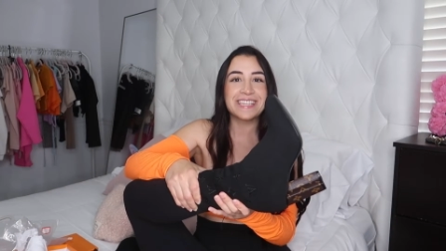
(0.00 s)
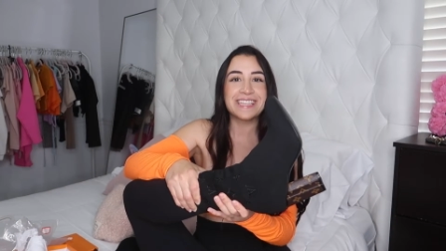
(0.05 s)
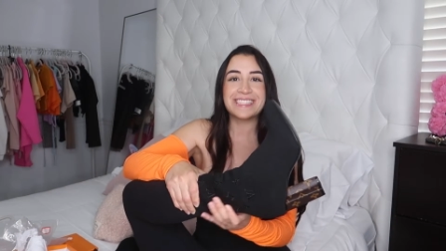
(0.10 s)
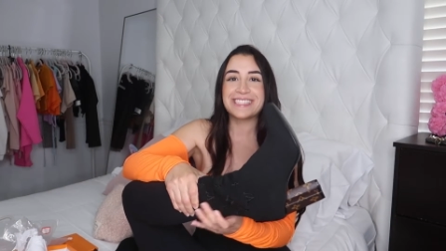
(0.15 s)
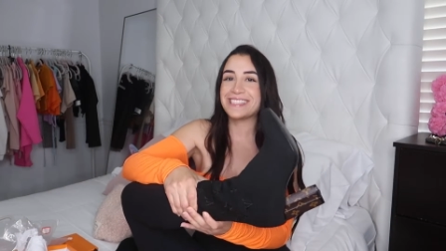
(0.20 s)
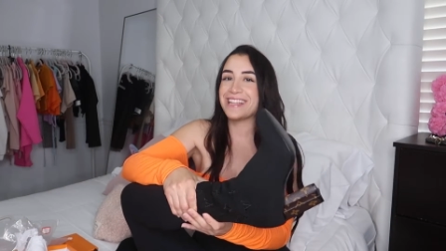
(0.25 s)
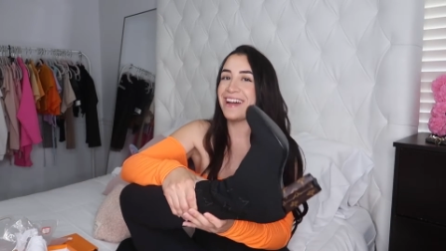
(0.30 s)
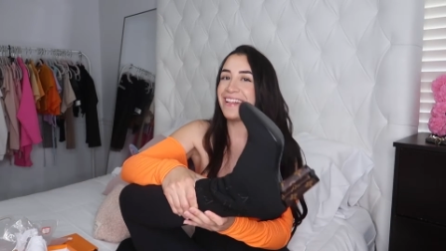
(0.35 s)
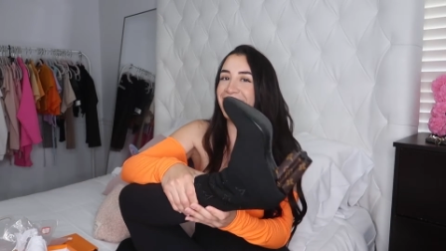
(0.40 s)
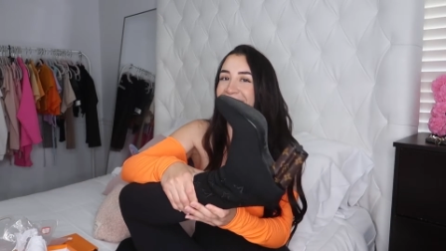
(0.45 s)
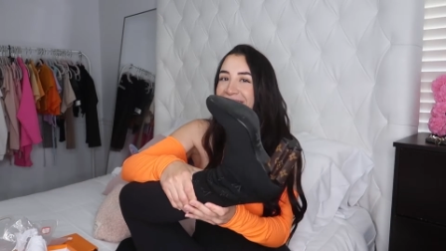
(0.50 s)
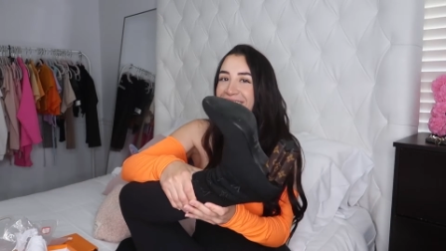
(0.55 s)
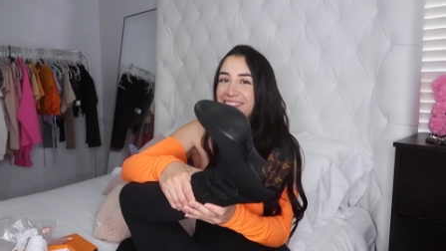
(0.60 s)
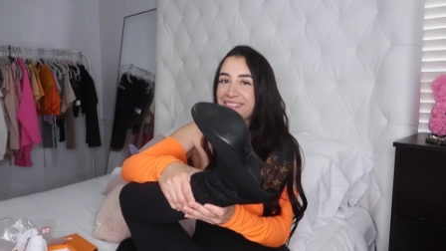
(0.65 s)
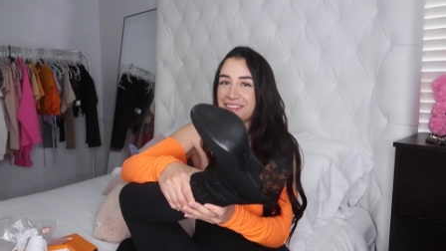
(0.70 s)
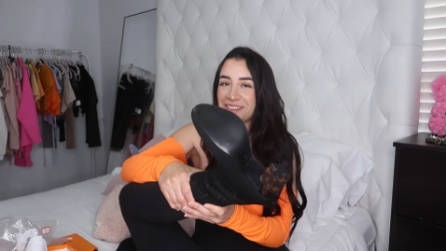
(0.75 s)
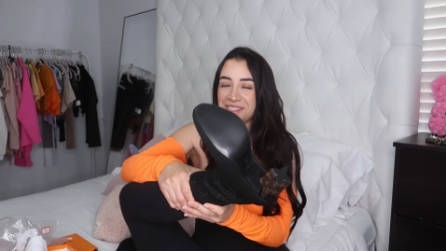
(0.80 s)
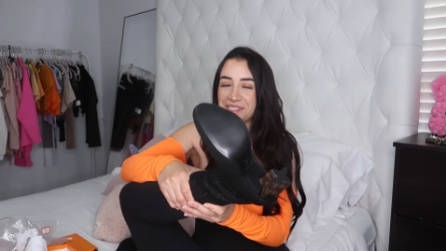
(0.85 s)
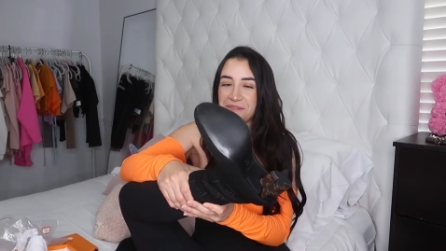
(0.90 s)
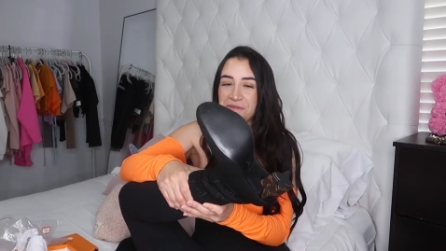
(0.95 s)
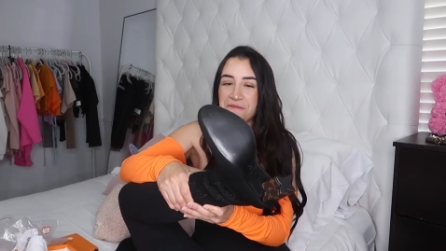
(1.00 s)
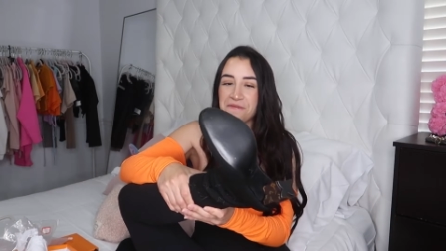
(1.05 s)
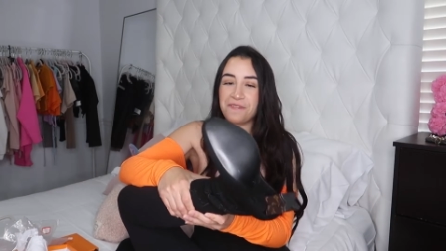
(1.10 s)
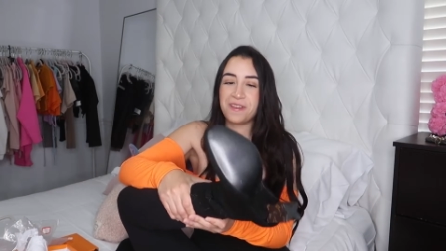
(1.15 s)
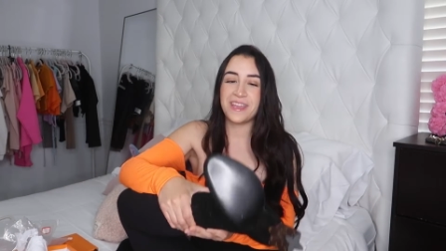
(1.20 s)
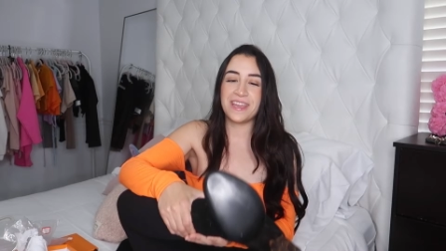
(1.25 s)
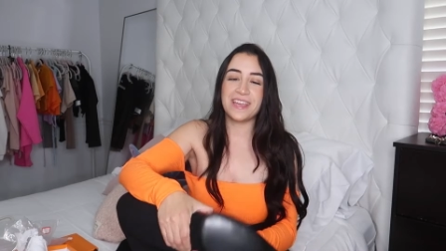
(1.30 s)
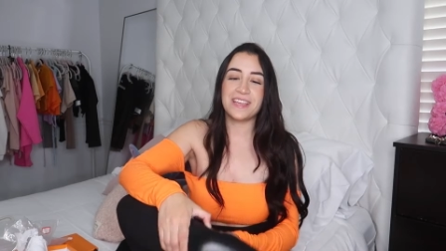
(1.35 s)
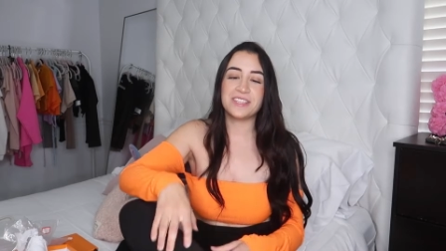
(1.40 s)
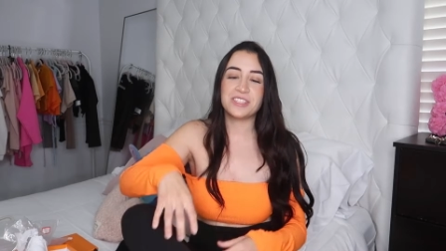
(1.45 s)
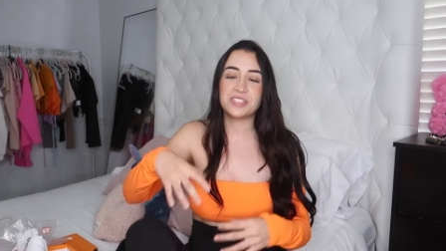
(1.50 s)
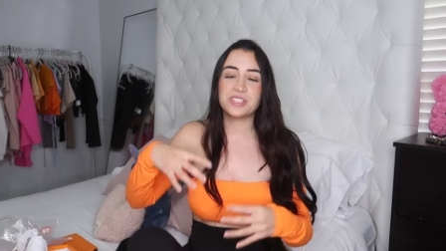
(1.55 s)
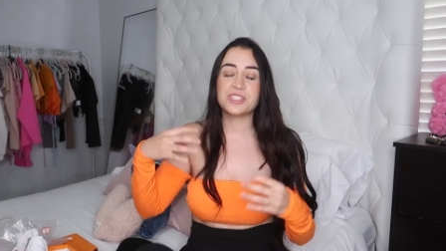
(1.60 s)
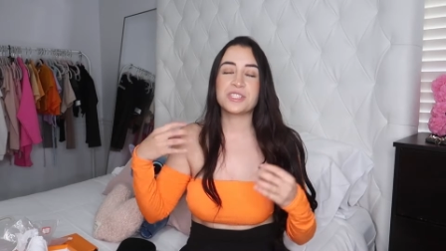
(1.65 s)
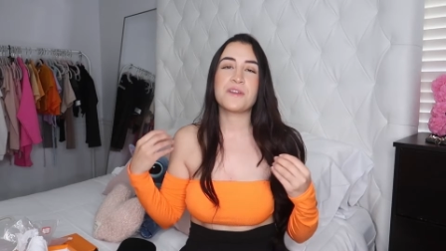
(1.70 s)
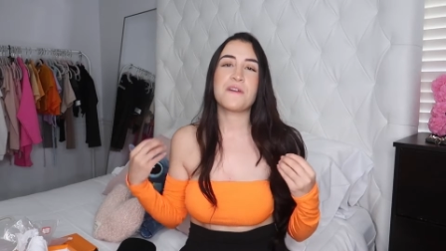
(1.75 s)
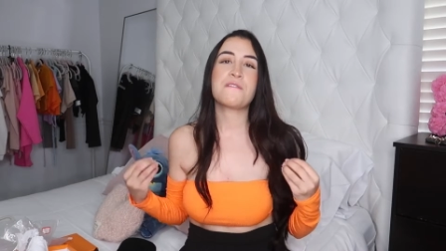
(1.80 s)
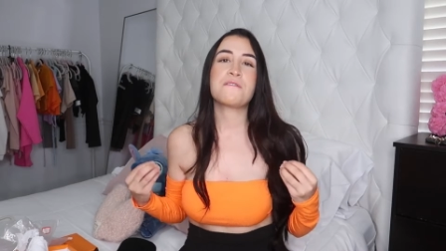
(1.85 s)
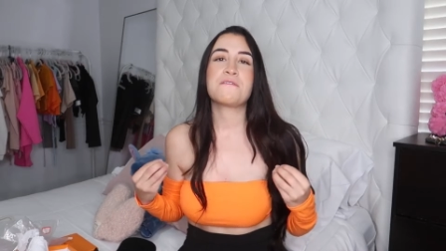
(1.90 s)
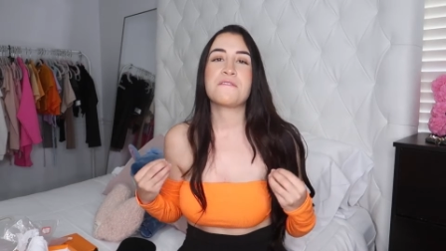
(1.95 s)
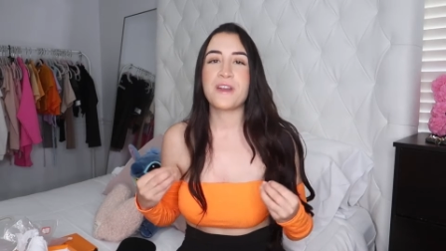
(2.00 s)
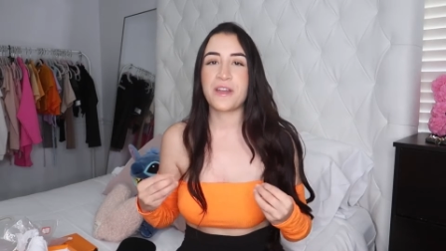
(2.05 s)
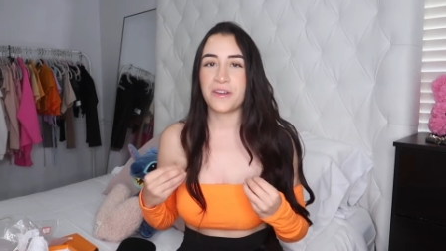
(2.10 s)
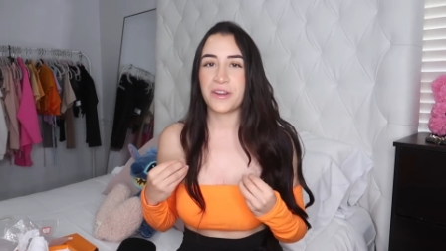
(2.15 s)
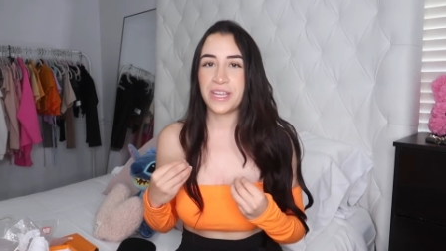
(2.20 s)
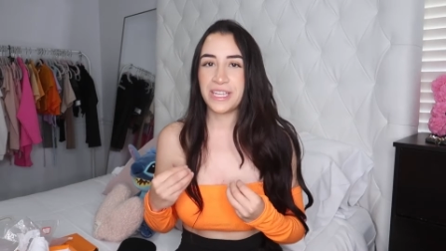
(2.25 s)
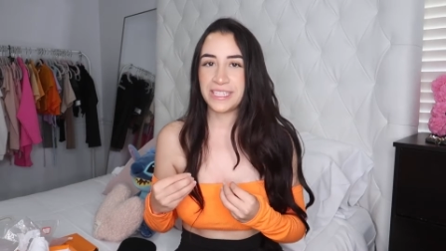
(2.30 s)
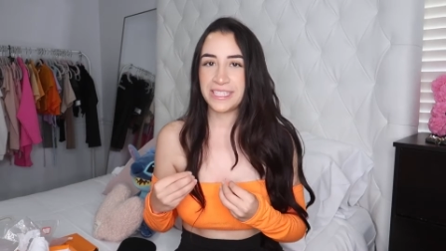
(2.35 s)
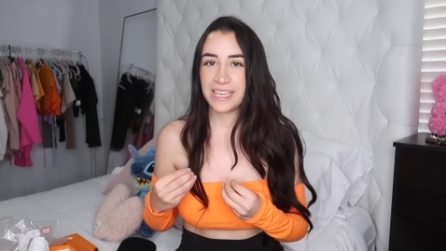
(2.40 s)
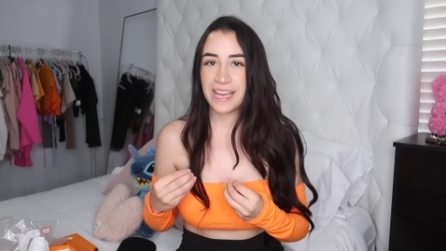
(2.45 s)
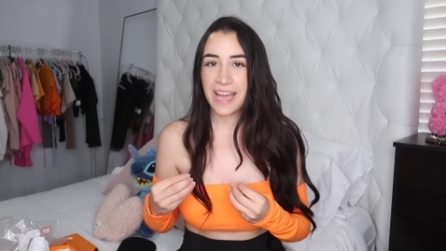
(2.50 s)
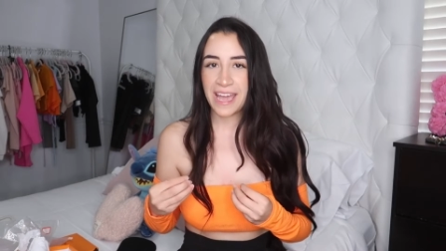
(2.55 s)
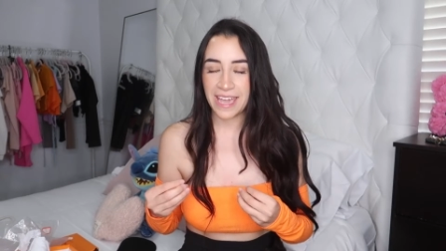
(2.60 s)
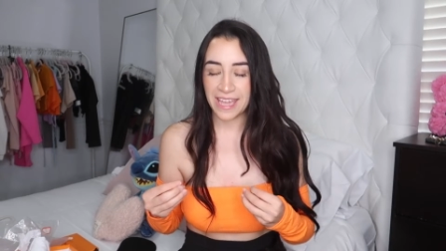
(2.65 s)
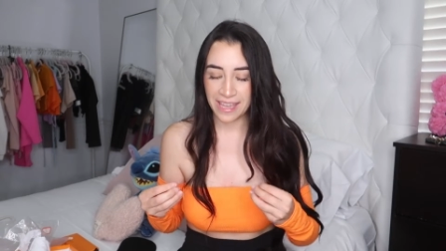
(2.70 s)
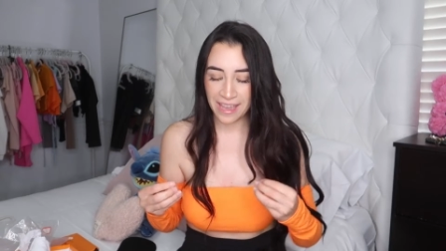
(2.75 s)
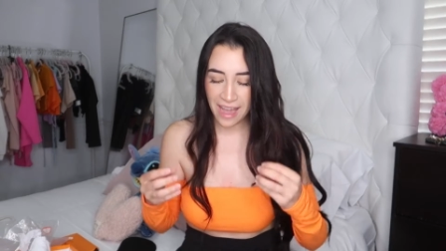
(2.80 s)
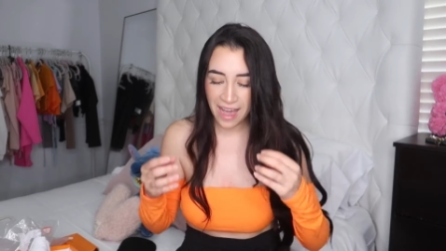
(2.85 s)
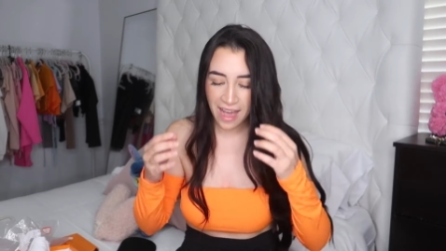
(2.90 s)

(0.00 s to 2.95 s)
It's not like it doesn't fit, it's just very tight.